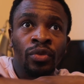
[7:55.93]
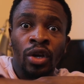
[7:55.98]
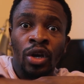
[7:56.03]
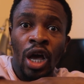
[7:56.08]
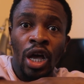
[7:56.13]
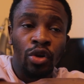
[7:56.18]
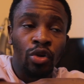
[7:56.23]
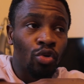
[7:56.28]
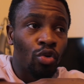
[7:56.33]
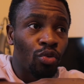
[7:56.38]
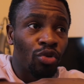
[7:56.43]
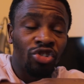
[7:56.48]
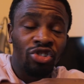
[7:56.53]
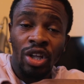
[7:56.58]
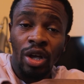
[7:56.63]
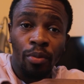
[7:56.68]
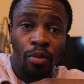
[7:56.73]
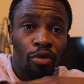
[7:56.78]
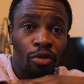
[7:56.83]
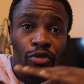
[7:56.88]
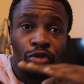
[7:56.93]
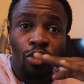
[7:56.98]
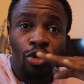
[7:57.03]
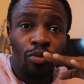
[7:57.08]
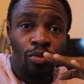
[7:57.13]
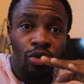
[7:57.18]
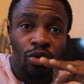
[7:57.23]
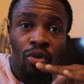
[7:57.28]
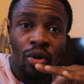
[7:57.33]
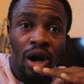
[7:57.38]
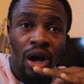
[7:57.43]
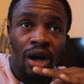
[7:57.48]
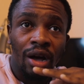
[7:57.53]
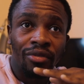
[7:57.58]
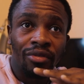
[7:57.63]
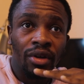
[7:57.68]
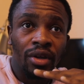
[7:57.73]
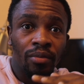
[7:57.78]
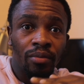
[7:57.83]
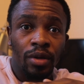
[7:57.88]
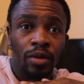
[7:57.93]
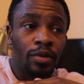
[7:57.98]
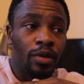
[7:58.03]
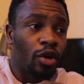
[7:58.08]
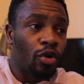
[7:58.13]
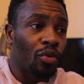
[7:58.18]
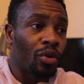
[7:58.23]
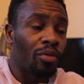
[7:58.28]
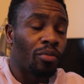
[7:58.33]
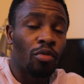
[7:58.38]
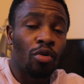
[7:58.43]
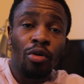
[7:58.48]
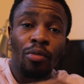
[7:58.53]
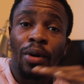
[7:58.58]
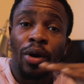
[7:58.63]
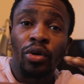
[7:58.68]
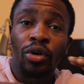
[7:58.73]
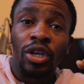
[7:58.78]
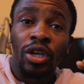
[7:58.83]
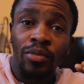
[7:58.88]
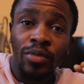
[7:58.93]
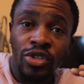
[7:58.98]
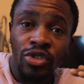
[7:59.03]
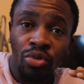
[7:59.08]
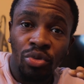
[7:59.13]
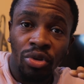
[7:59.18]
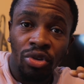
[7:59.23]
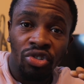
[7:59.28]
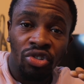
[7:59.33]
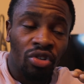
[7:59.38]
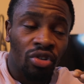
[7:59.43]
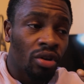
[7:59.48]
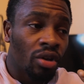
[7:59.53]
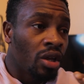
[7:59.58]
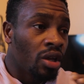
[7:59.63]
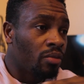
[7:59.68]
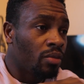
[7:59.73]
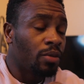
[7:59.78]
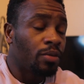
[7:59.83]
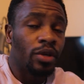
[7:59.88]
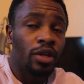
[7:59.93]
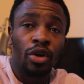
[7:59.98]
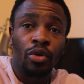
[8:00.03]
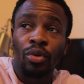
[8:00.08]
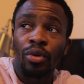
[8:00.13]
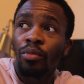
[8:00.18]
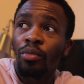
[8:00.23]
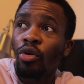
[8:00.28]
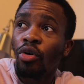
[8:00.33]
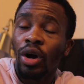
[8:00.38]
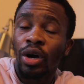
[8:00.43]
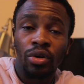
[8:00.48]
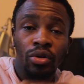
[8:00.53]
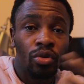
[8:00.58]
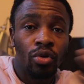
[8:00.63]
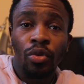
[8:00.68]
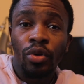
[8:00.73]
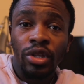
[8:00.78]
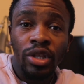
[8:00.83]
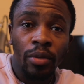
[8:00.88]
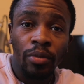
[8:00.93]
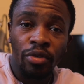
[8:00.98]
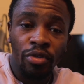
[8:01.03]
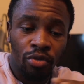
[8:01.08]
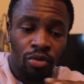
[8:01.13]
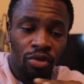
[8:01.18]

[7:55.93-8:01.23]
I don't know which type of form you have, maybe there were more biochemistry questions, maybe there were more, I don't know what type of